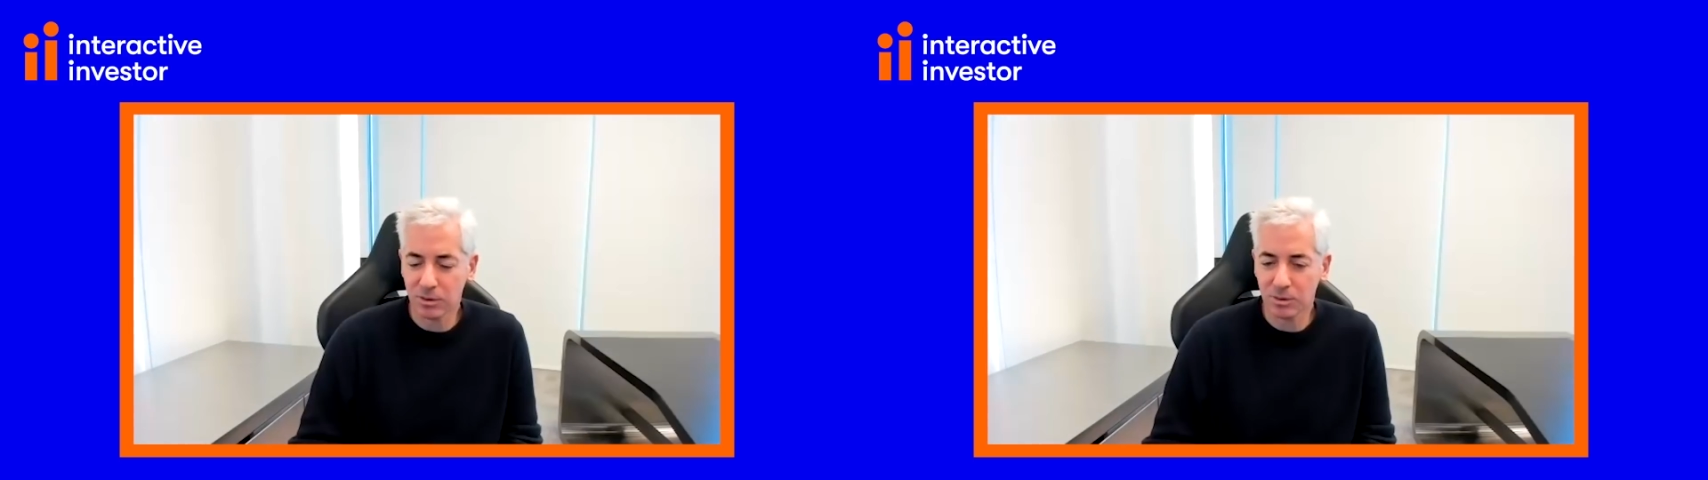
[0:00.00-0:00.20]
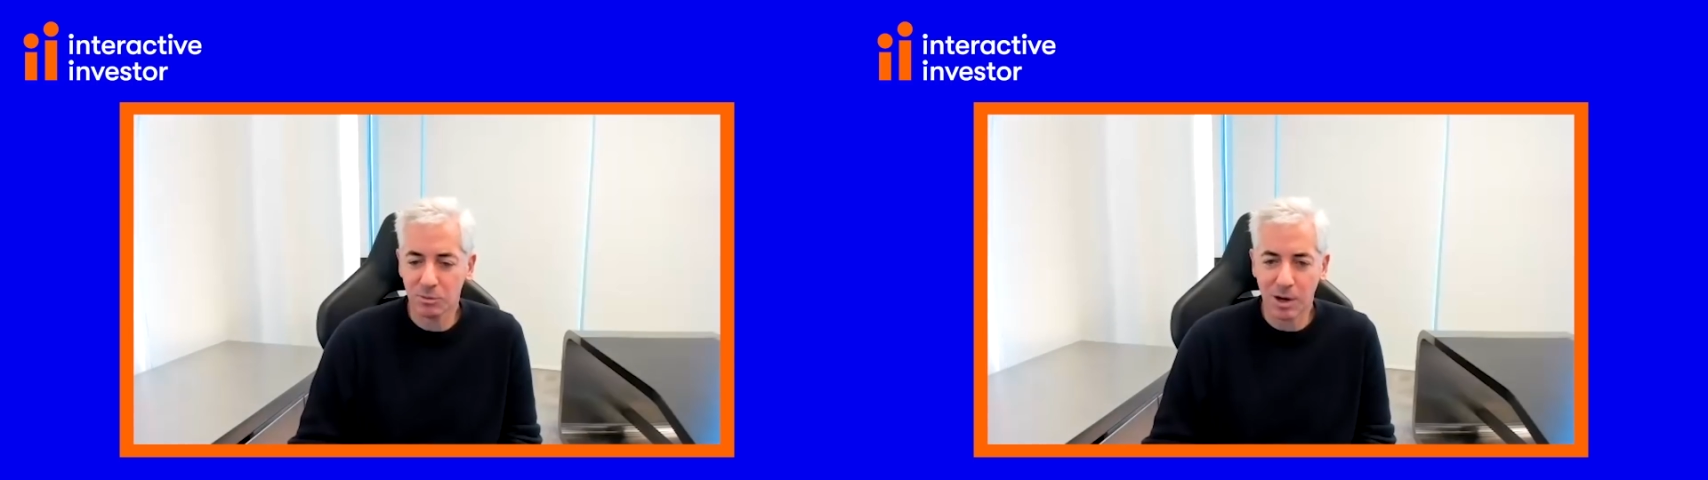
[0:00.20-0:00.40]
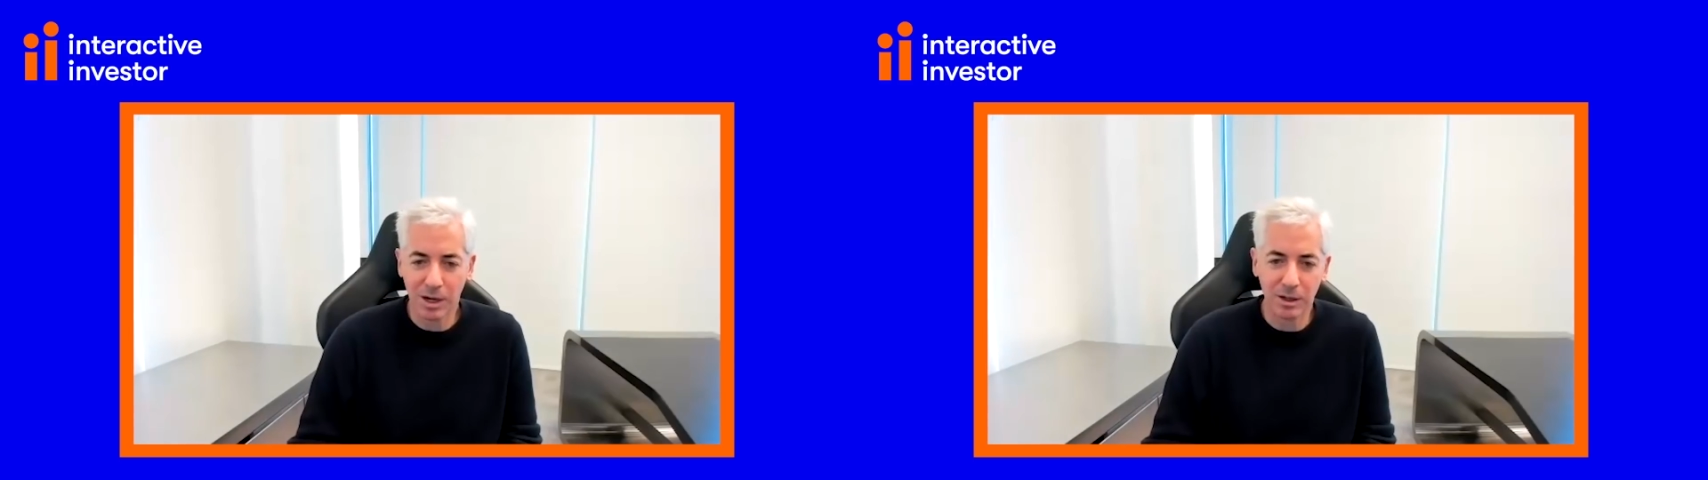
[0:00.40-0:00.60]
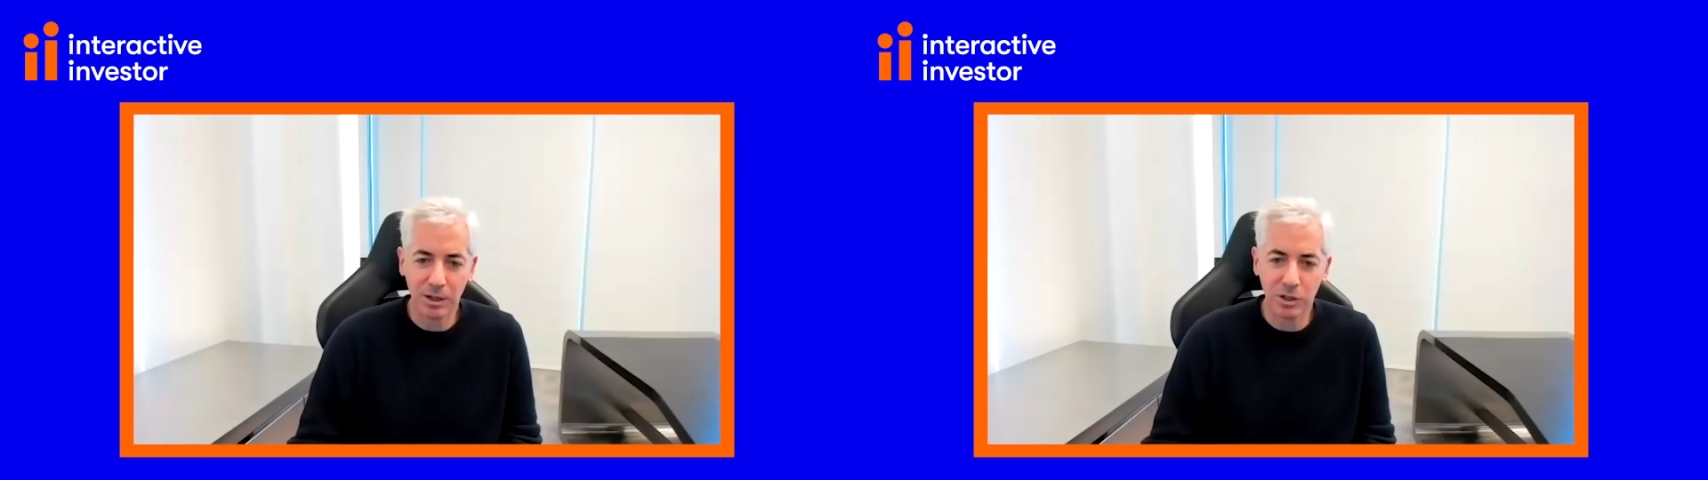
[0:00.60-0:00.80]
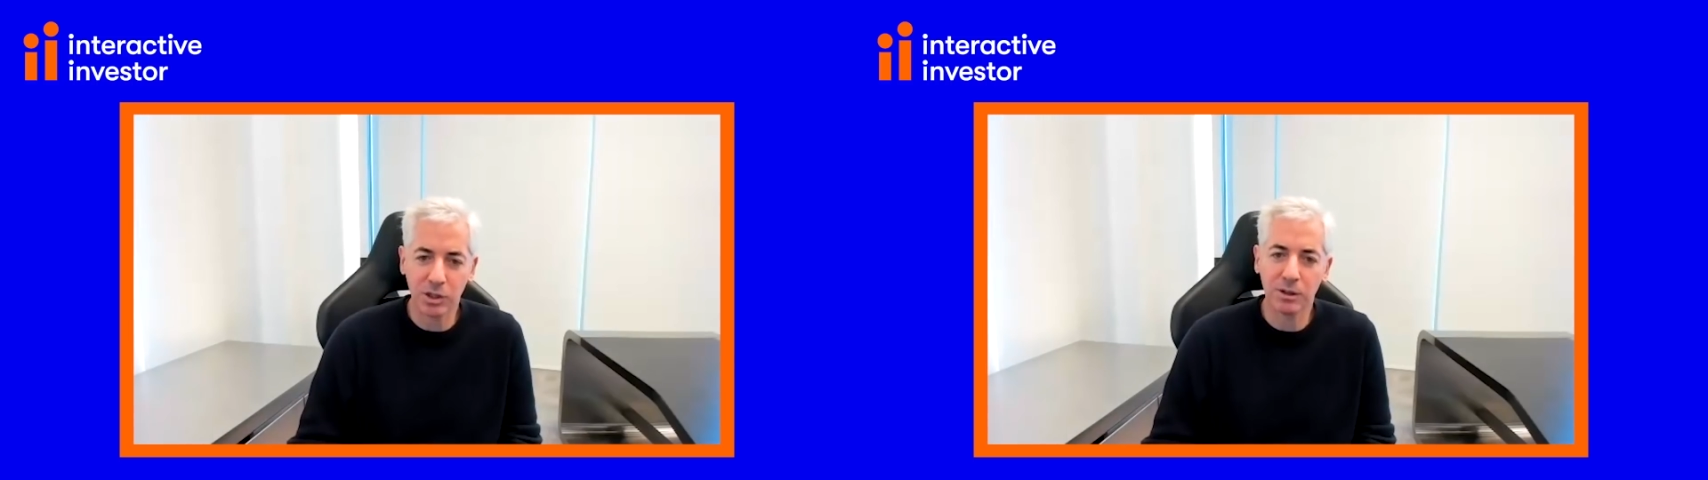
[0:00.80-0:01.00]
to
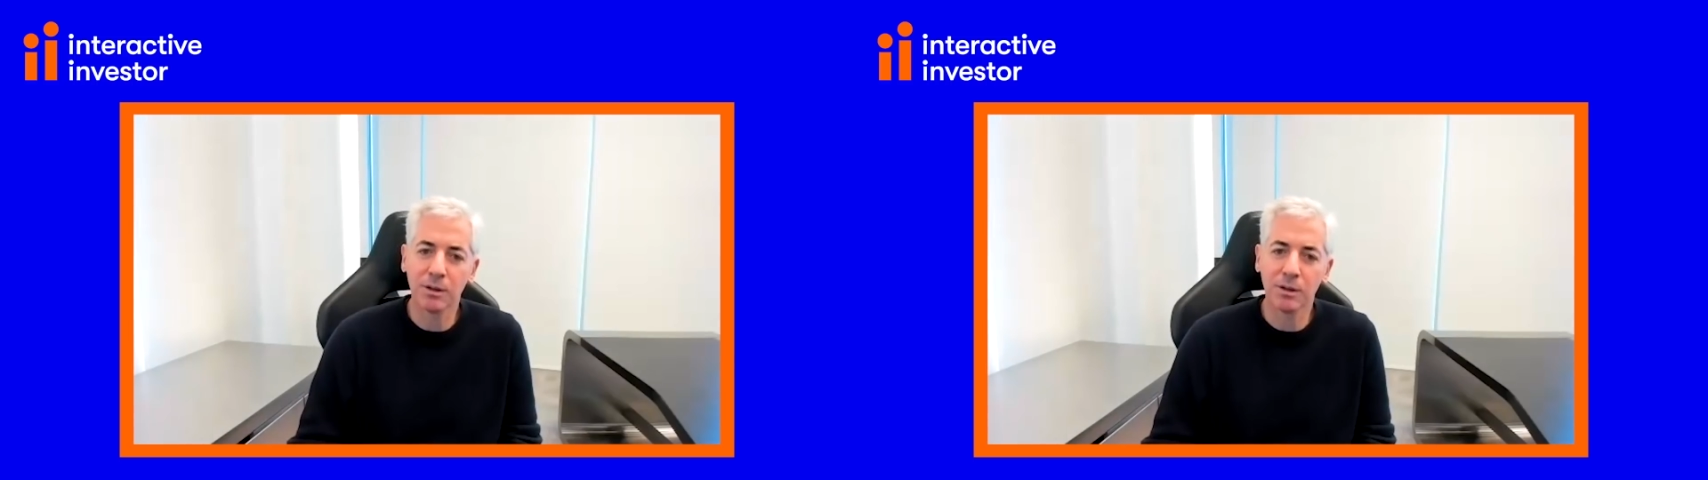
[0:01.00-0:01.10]
recognition